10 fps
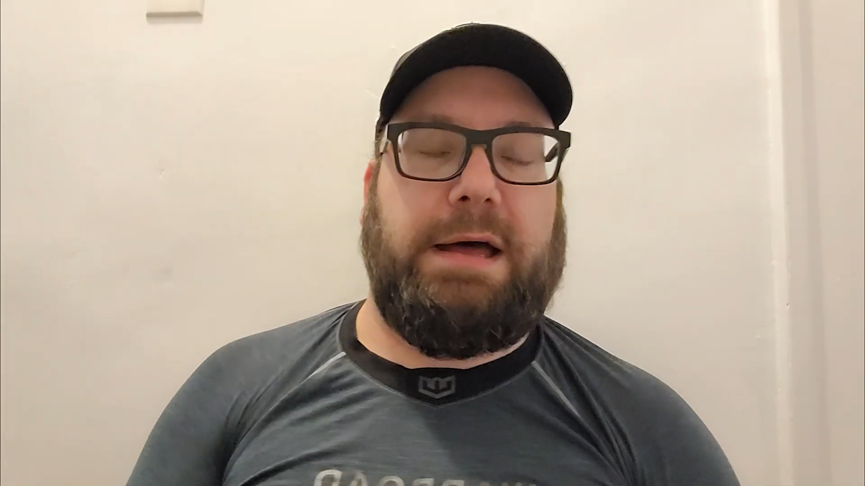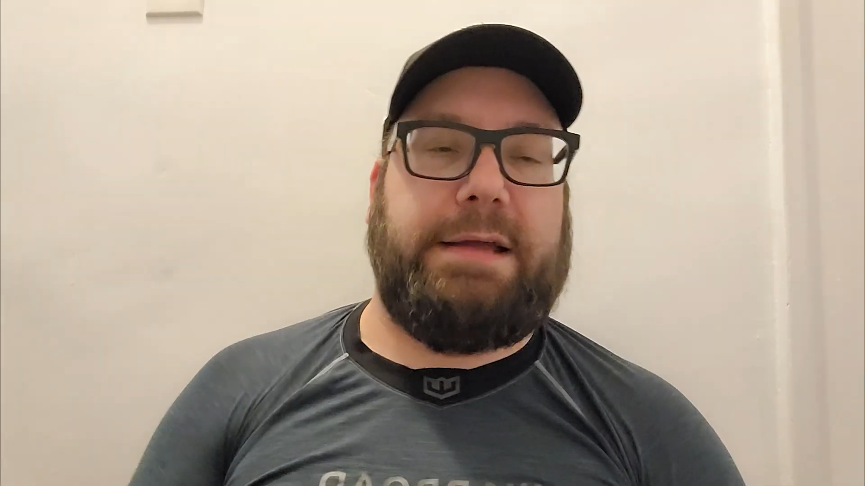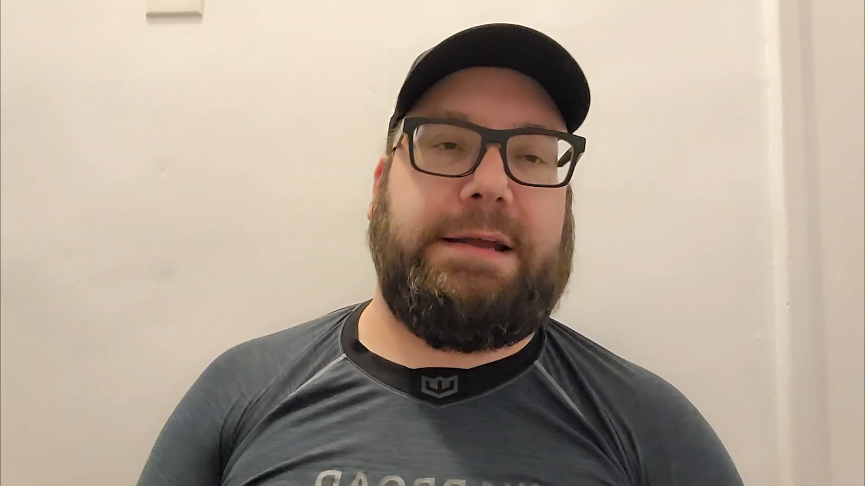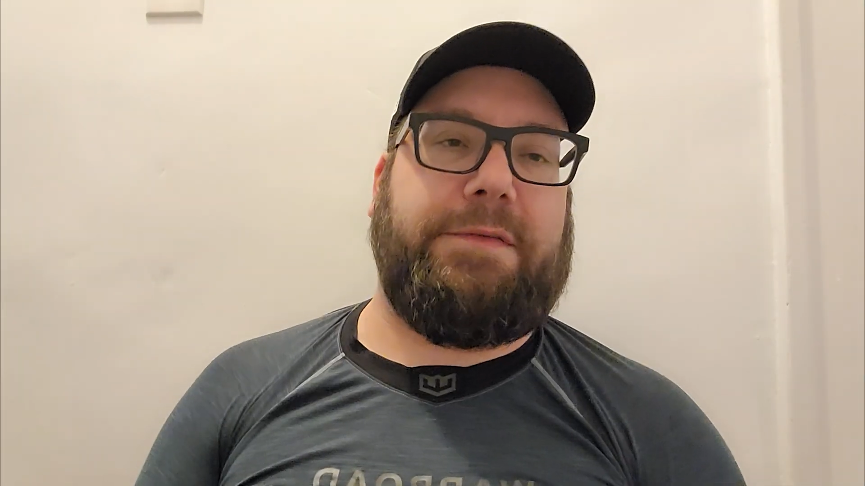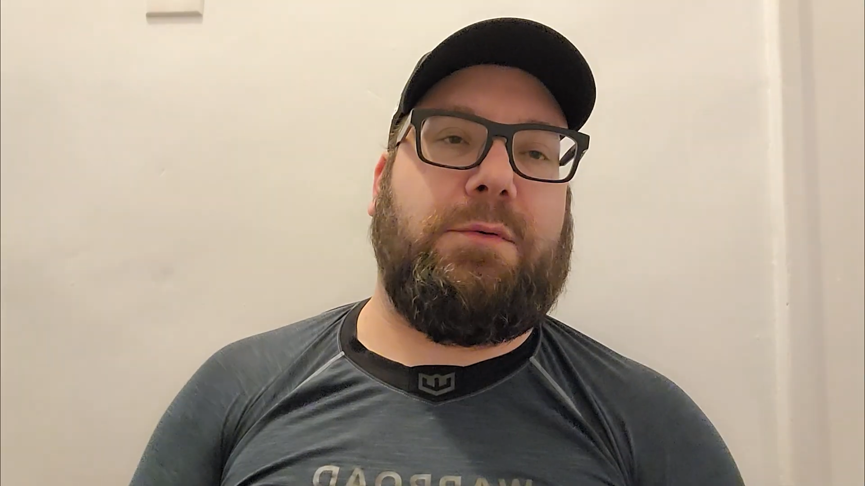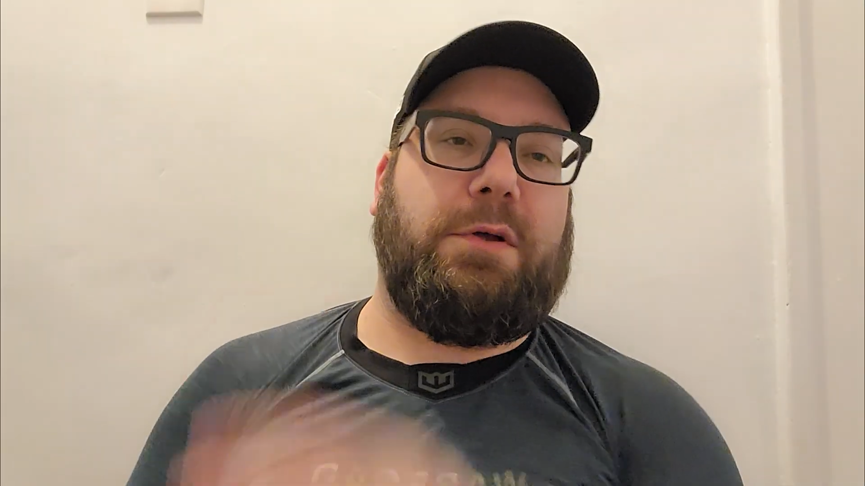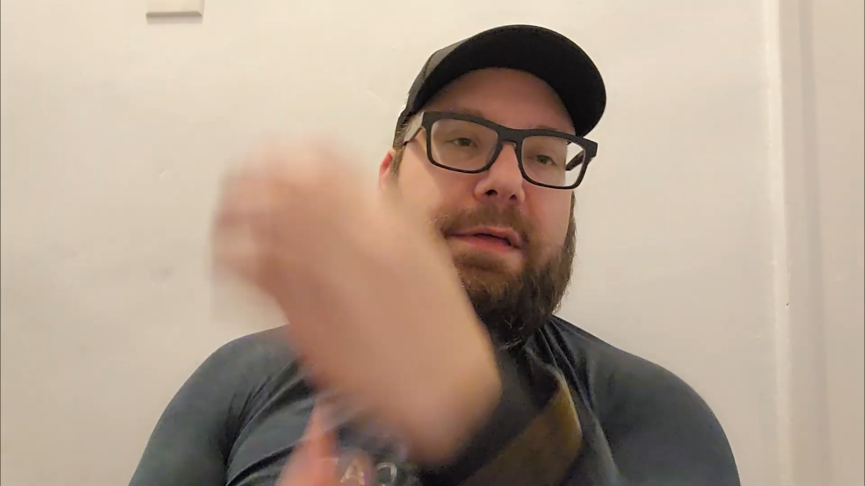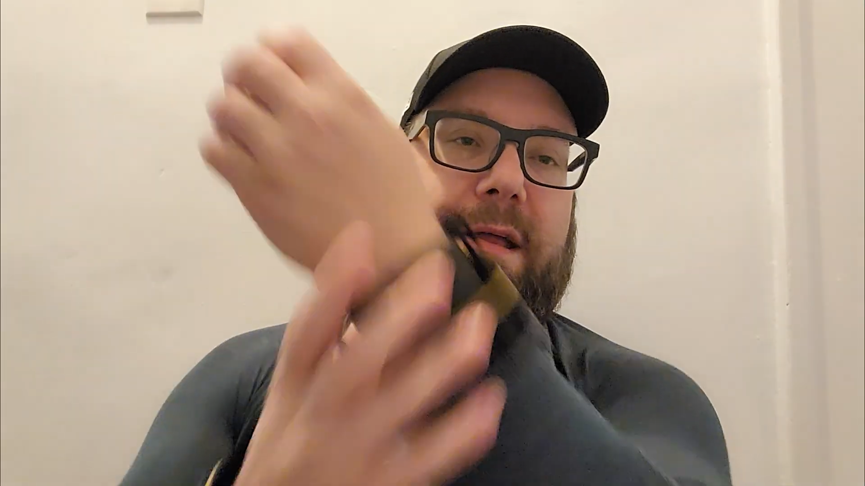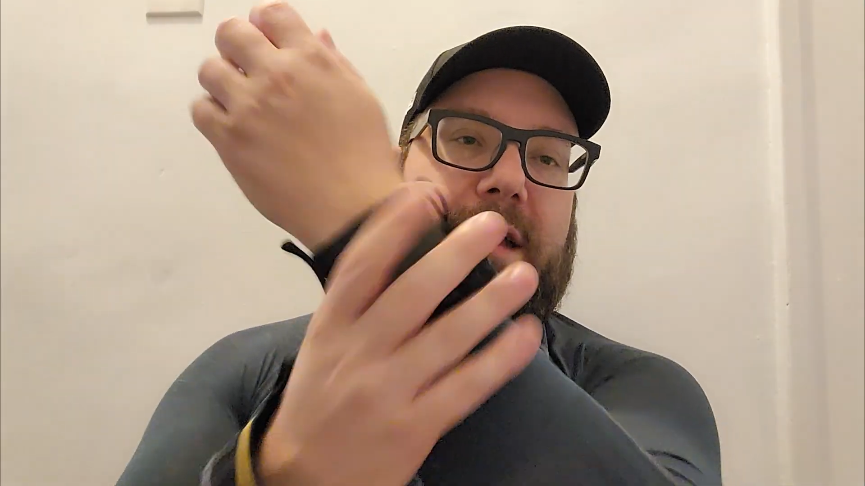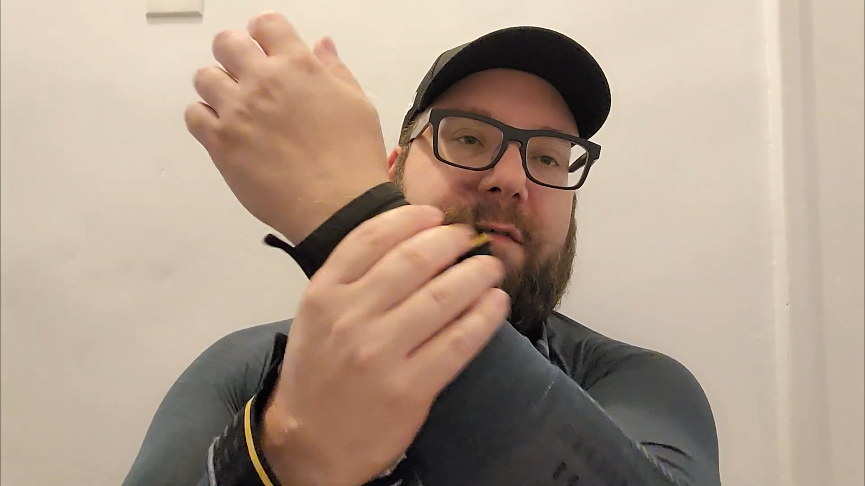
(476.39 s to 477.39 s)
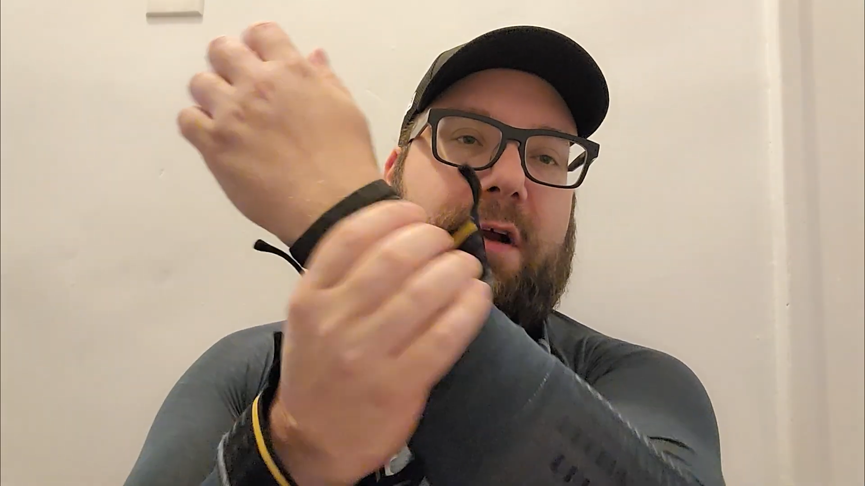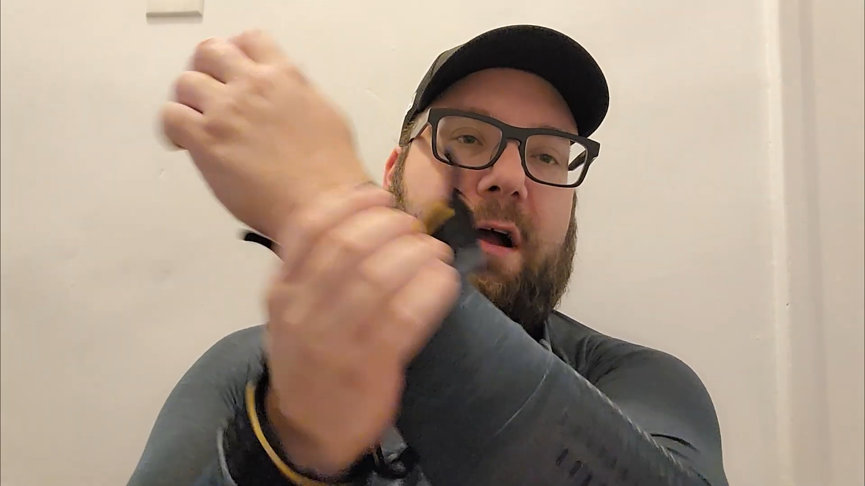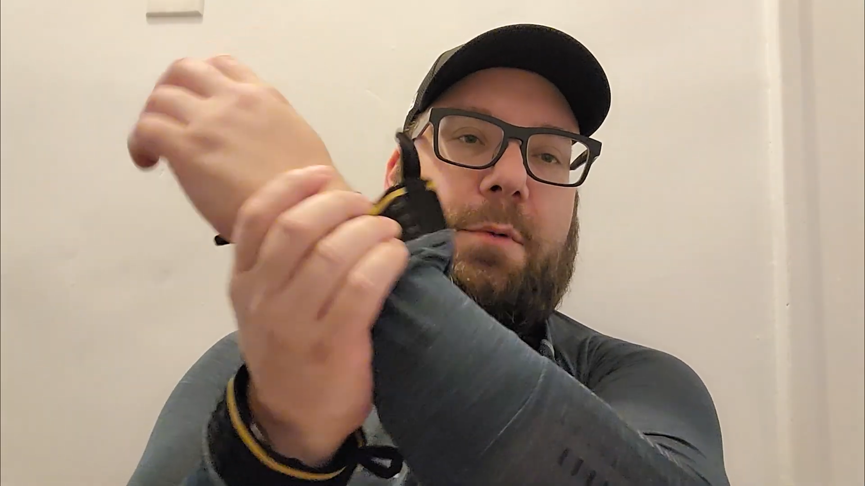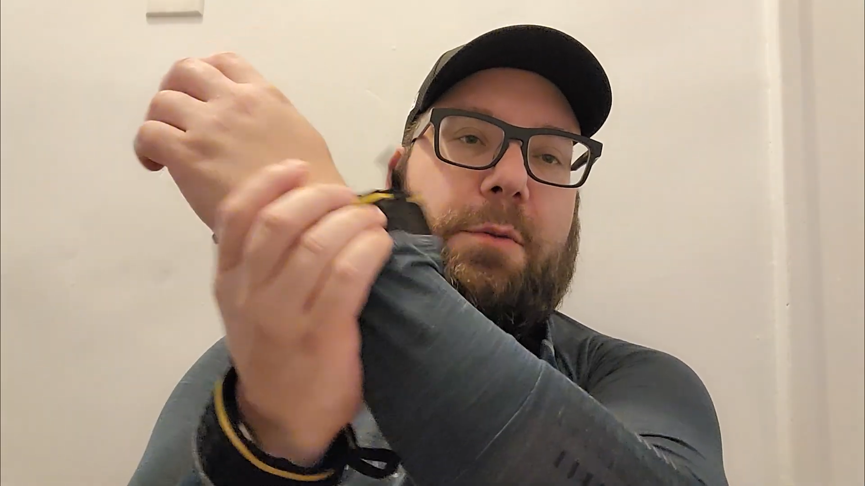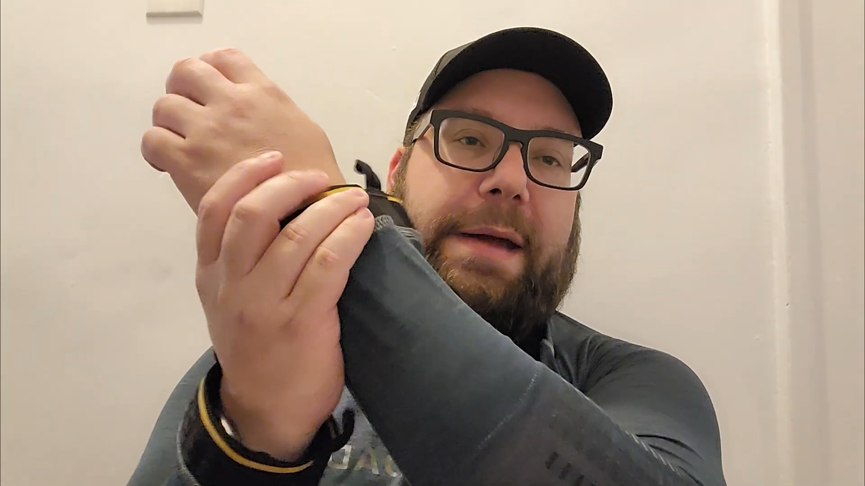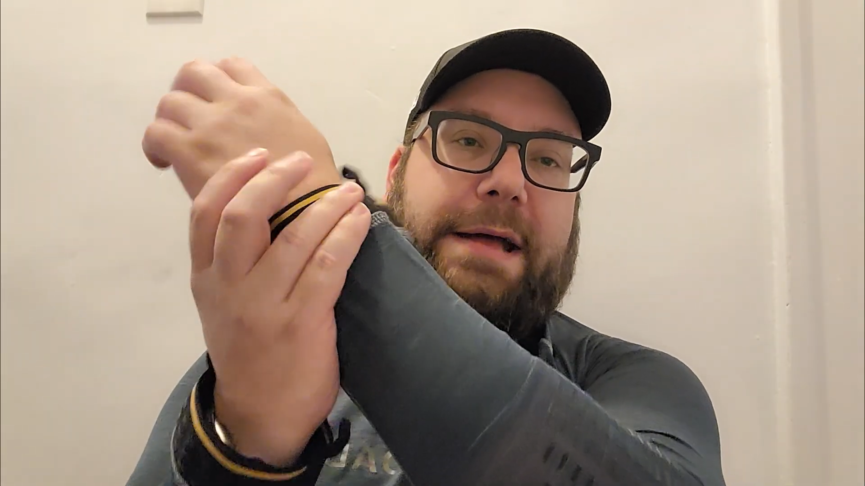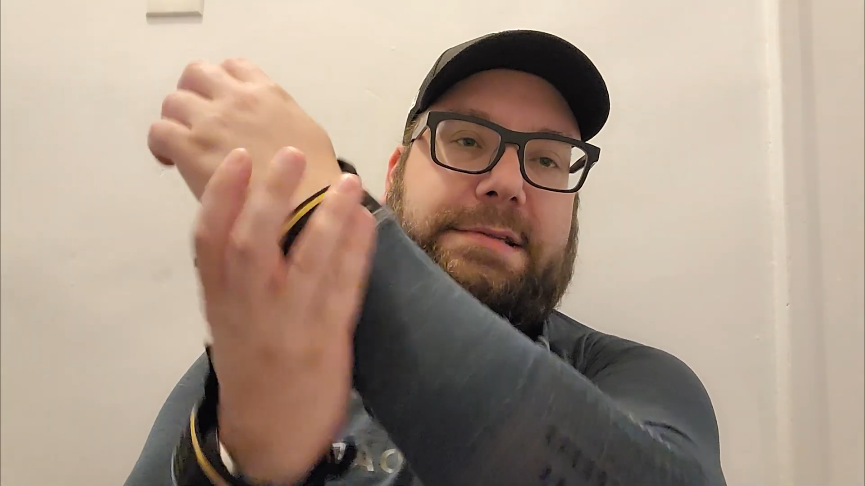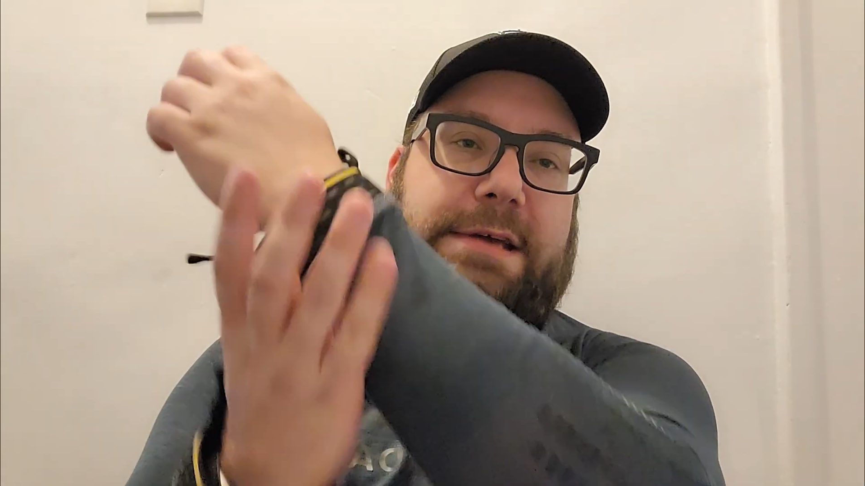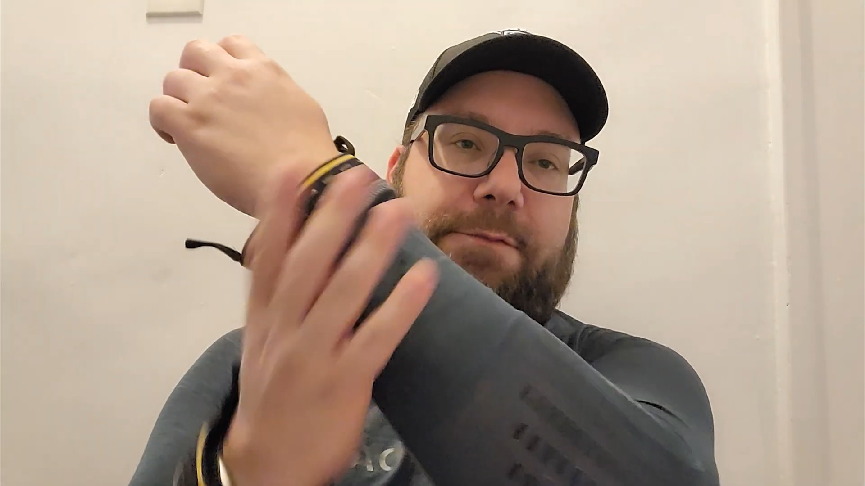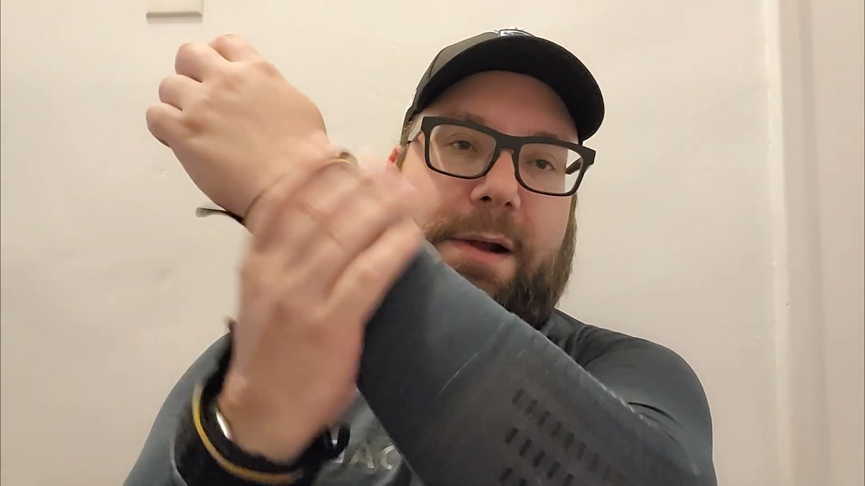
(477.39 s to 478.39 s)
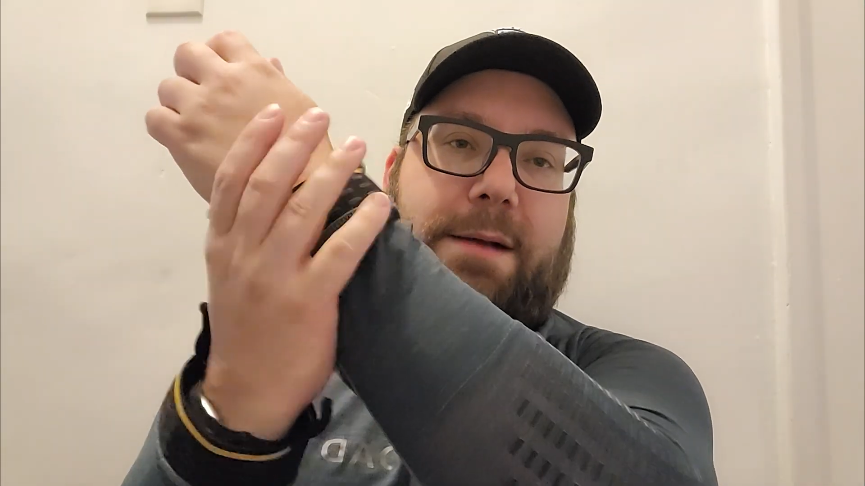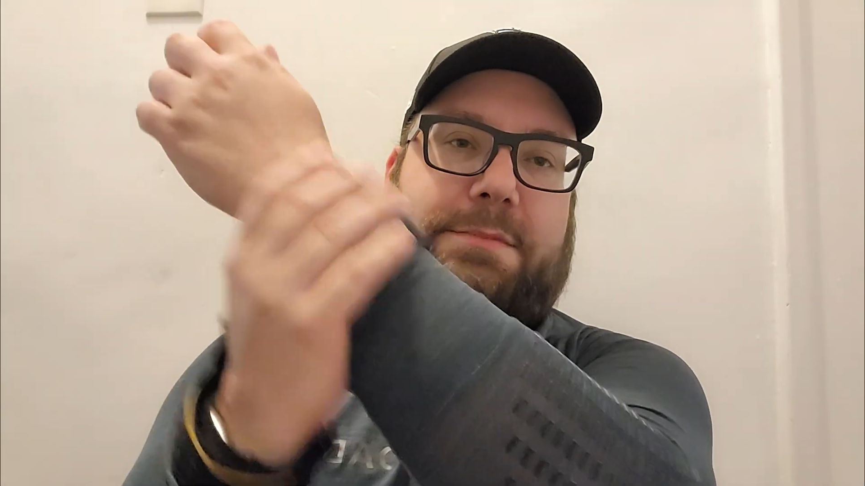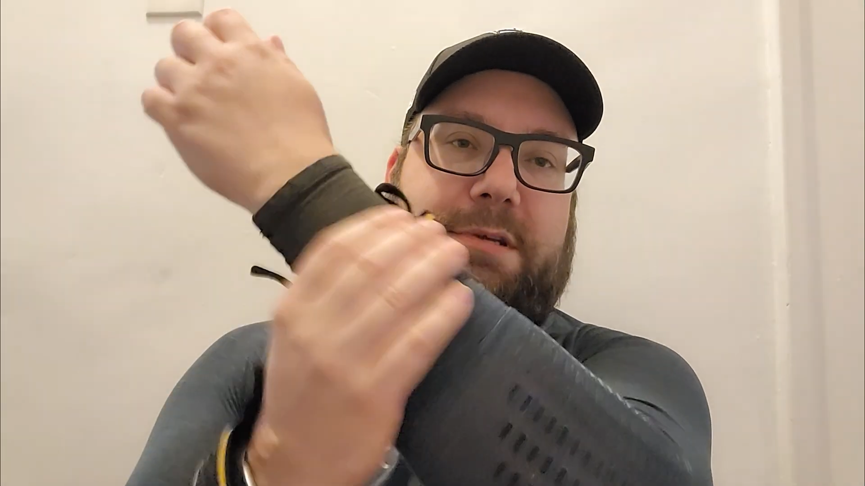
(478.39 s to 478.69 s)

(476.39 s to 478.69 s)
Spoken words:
Definitely worth it if your elbow pads have problems,